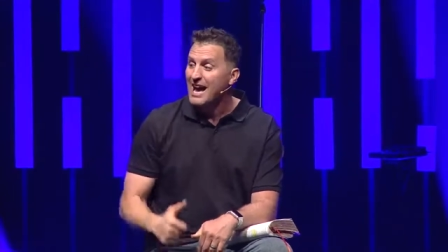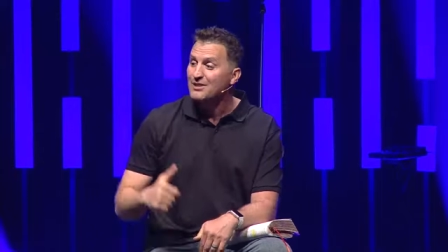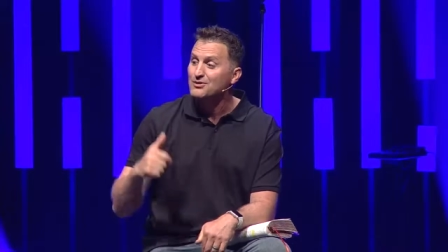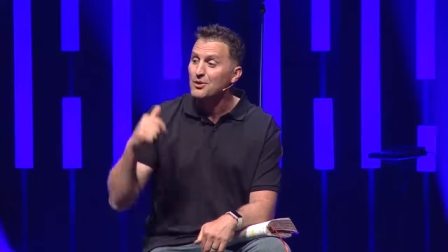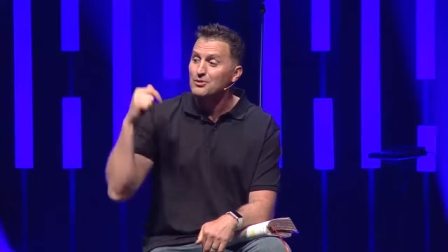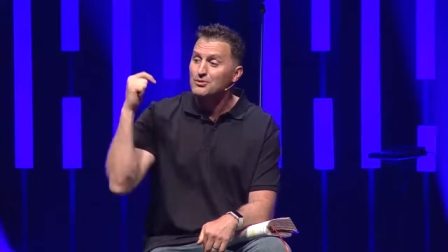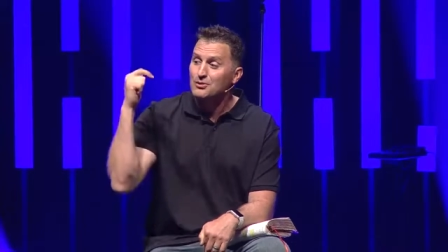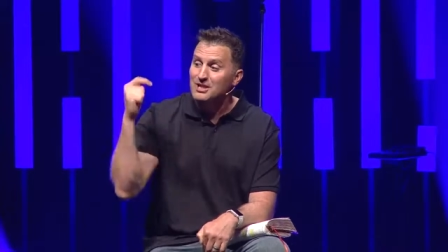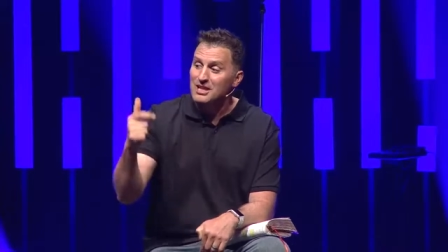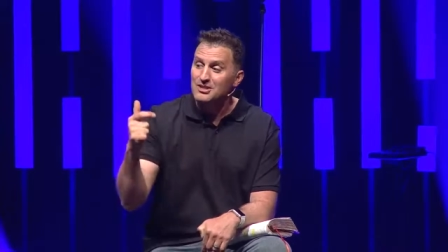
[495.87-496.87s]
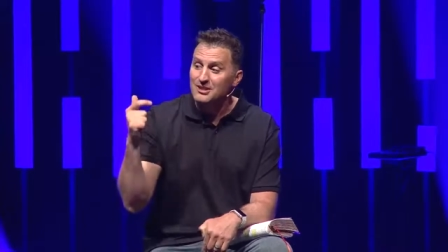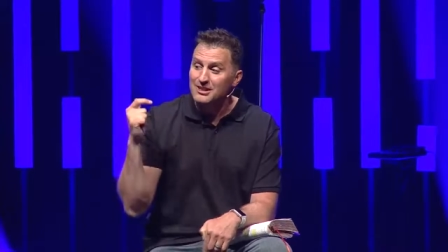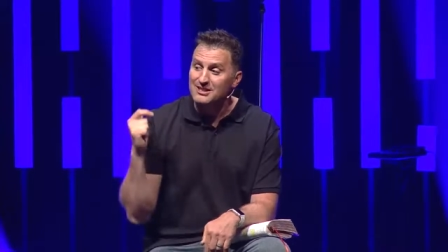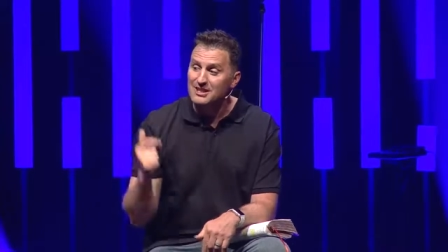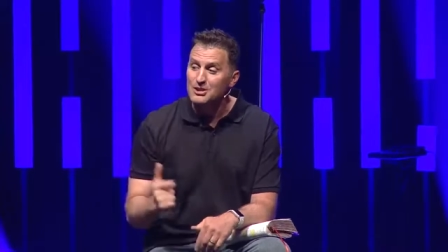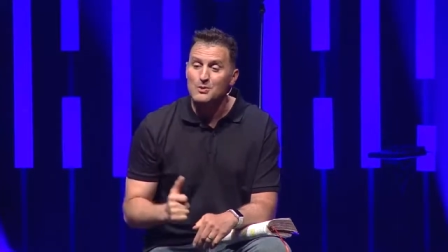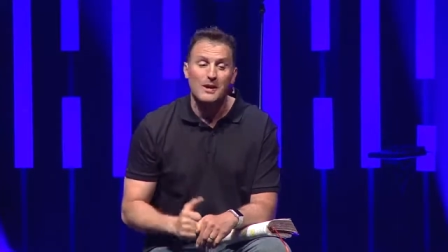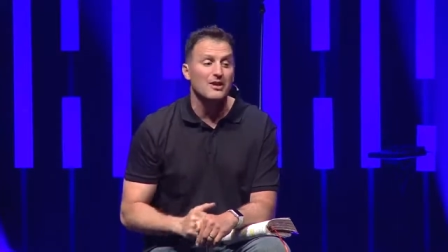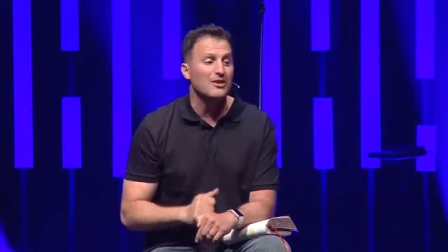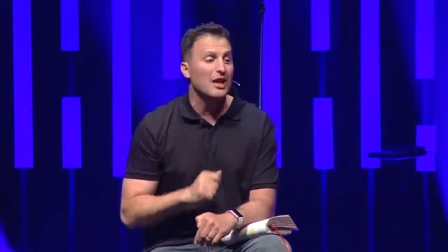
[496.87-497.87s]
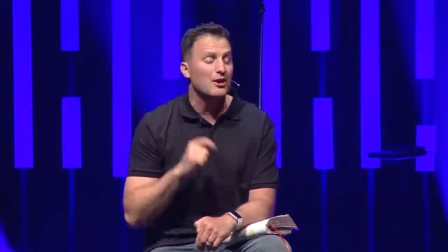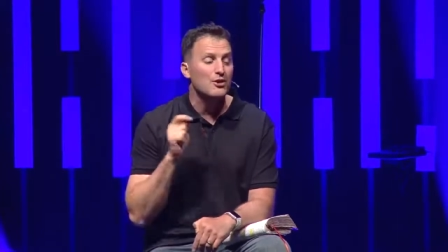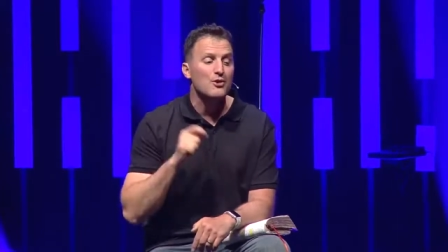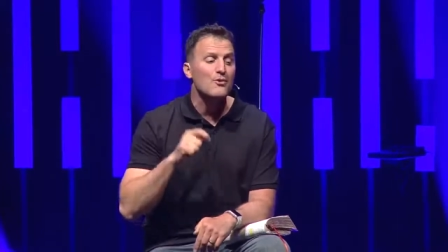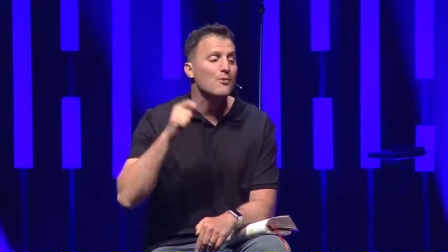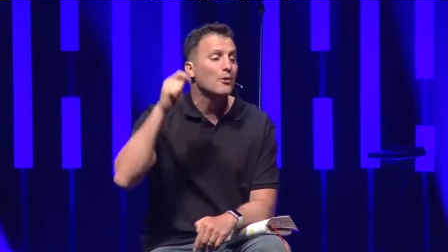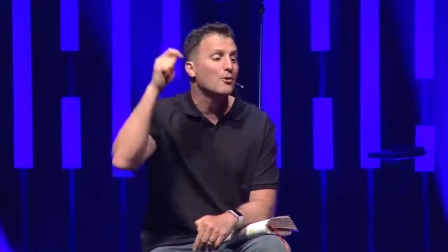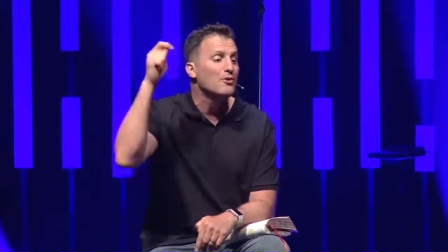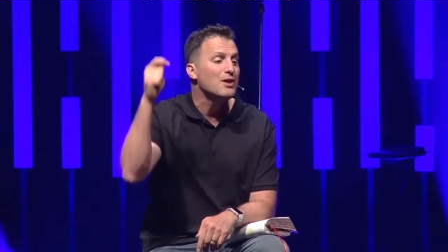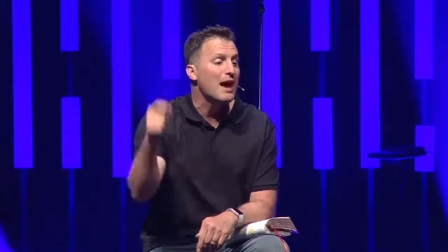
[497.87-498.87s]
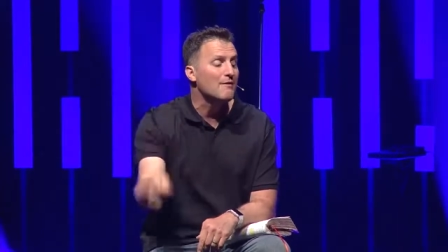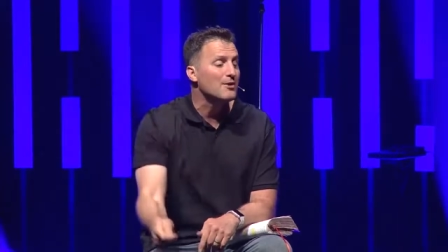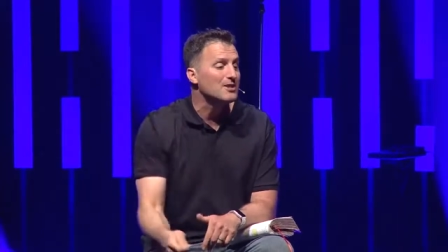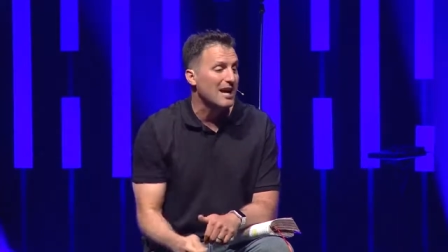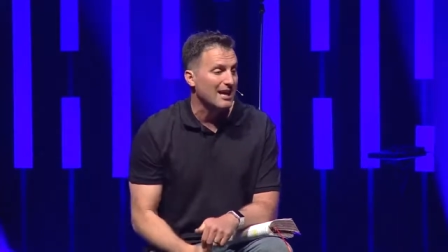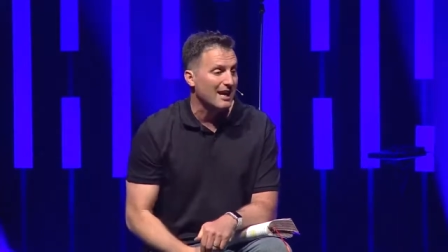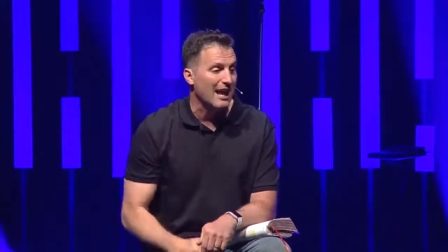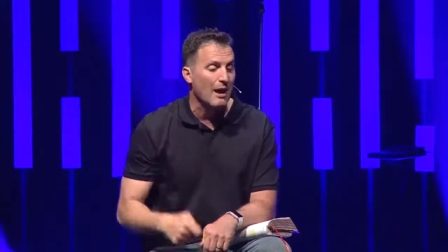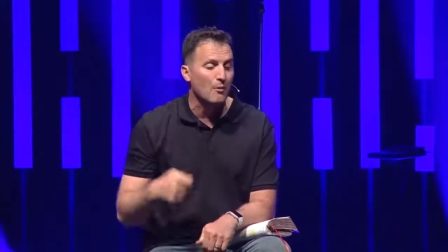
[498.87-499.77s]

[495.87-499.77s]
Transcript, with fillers: and so strategically situated that you will never take it.